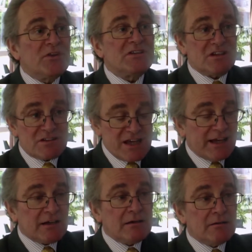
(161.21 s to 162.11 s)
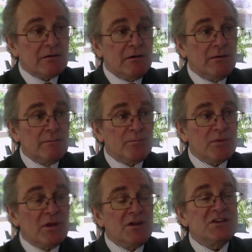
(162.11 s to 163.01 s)
to think,
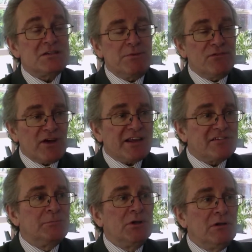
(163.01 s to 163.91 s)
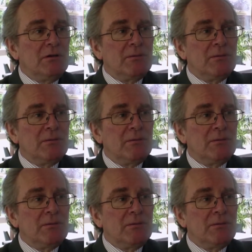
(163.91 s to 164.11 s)
to be flexible,